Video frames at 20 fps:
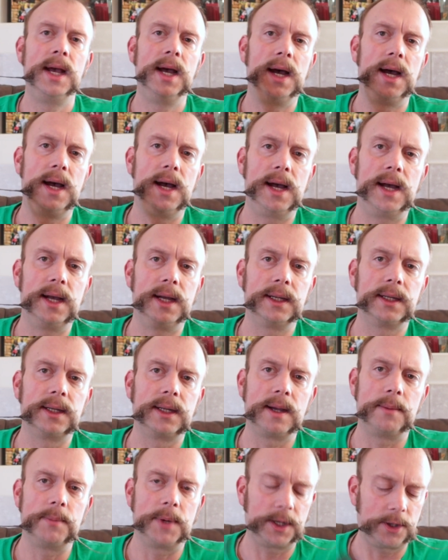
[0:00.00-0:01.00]

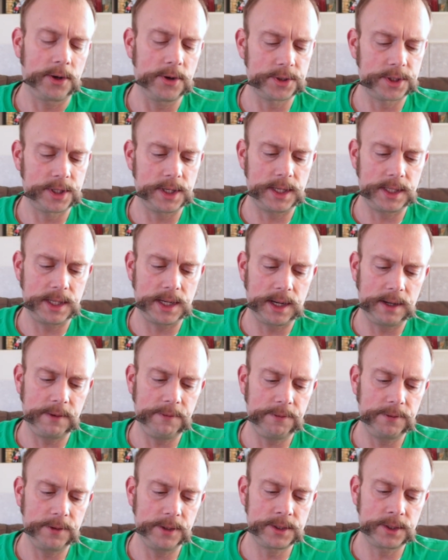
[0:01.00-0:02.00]
Got my Kershaw
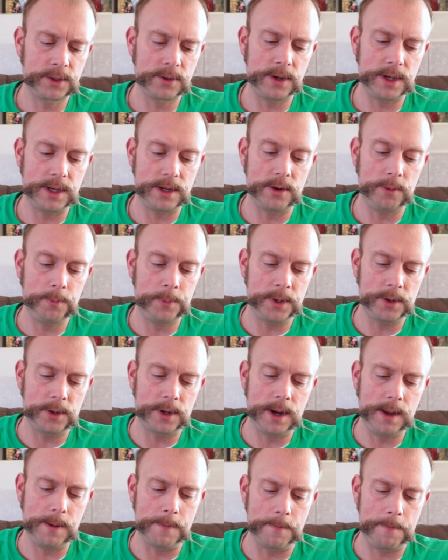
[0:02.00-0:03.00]
knife. Let's go ahead and open
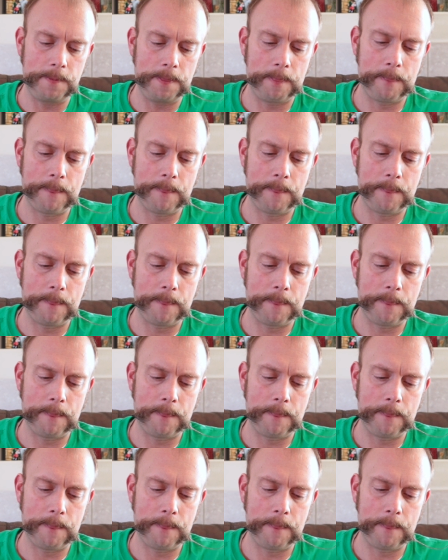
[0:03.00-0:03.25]
her up.